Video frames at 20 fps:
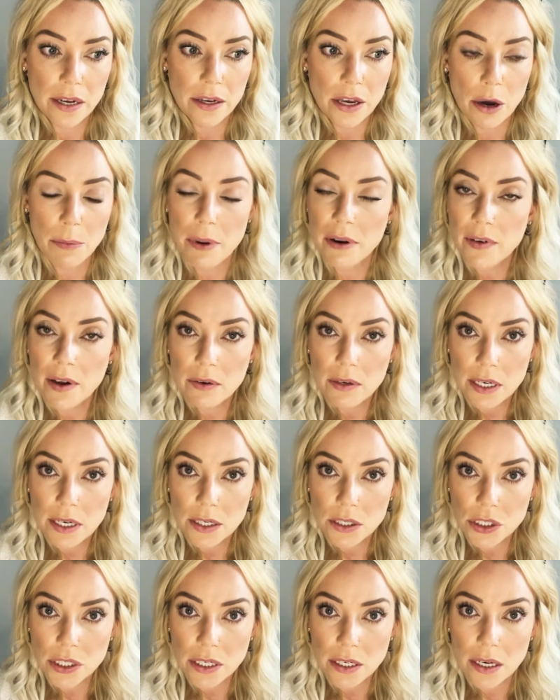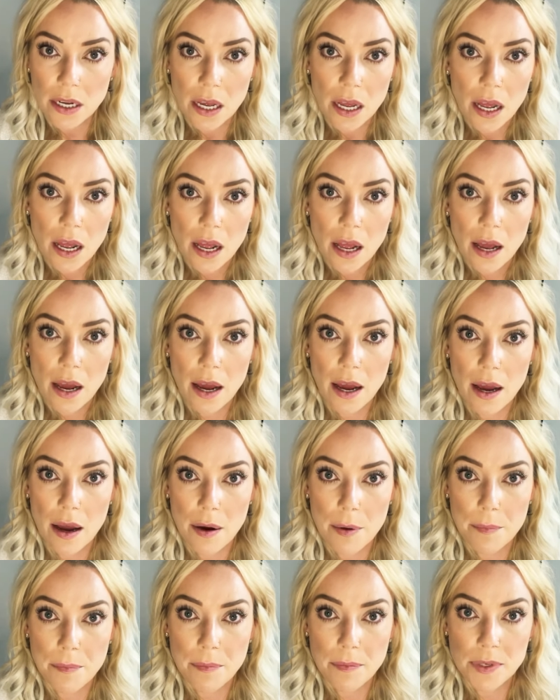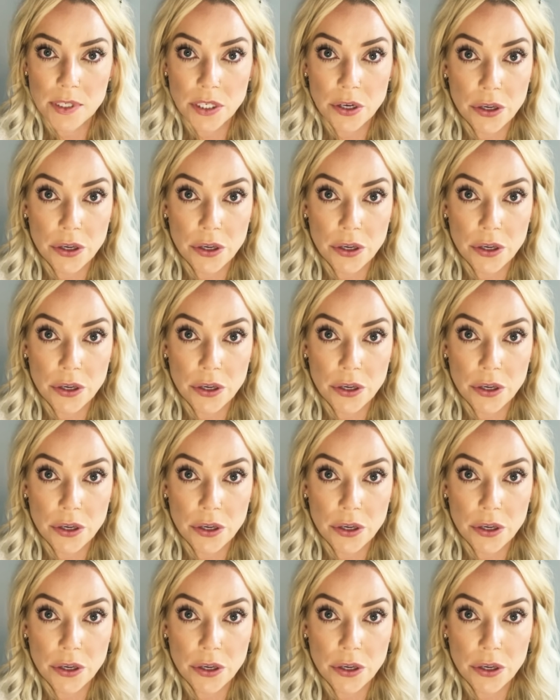Komen Foundation, so